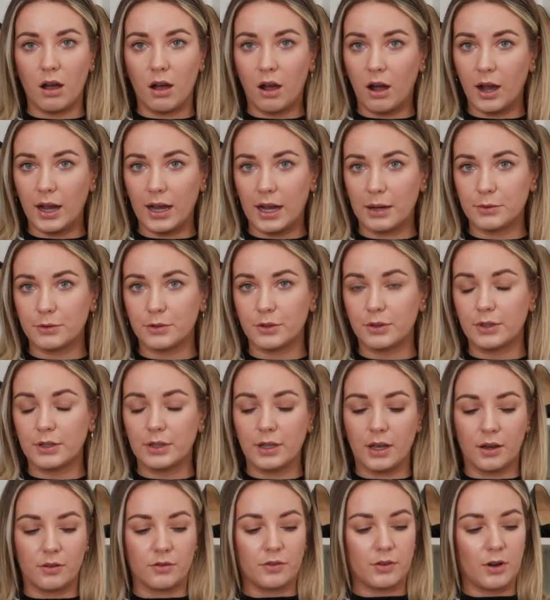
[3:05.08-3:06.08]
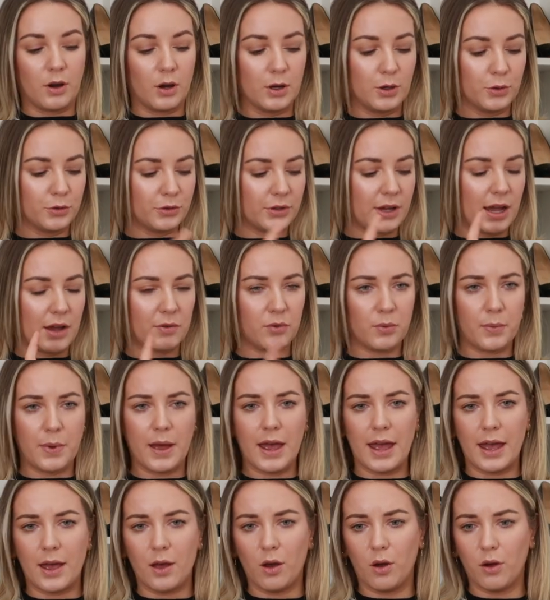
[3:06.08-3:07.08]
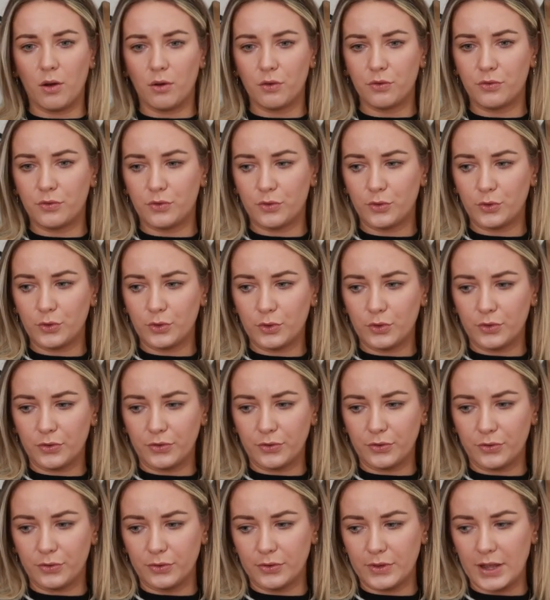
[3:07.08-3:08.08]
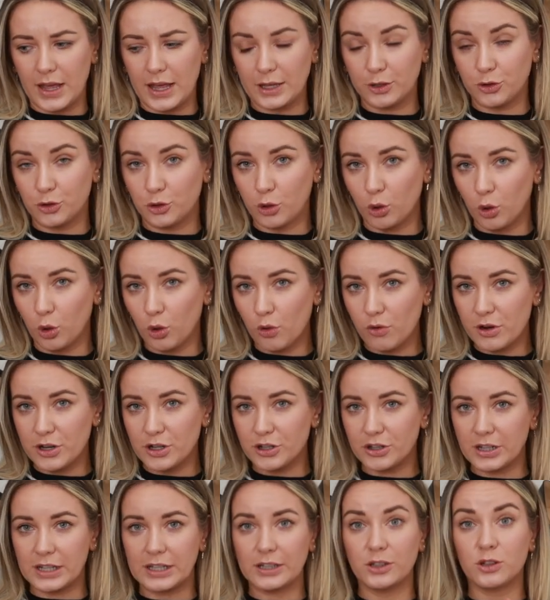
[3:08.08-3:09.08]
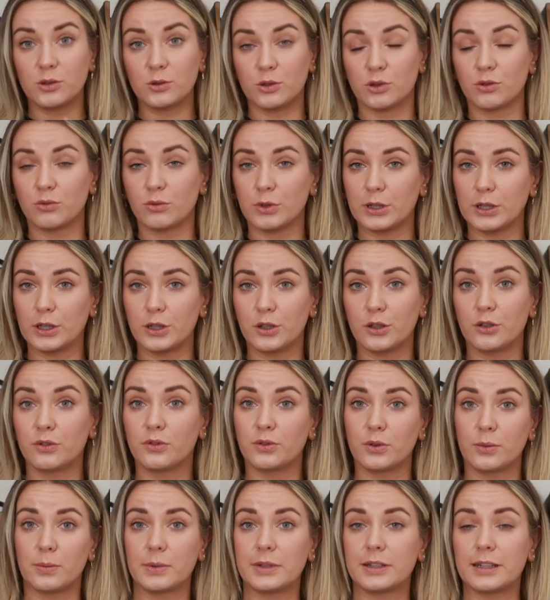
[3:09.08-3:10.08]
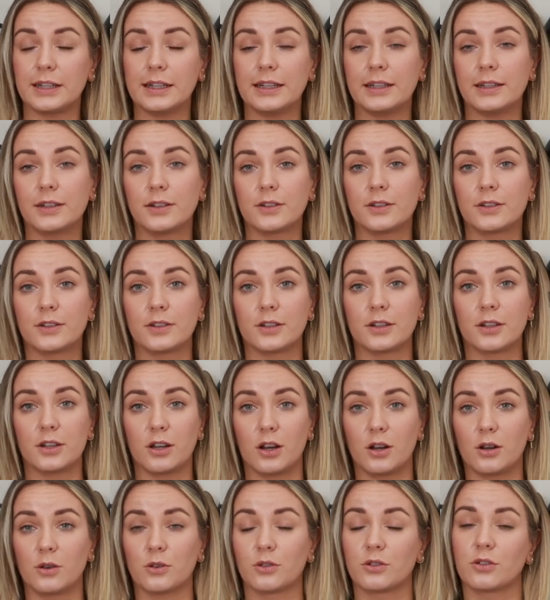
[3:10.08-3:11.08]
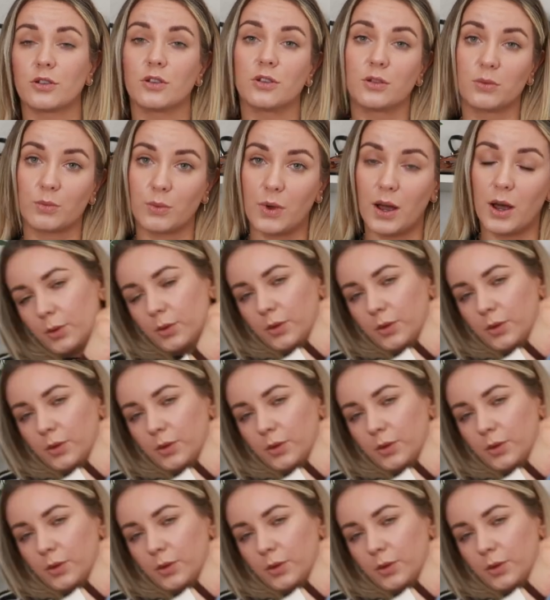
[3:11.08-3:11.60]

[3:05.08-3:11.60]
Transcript: I absolutely love. I also have a pair of their Tory jeans, which are really good for petite girls as well.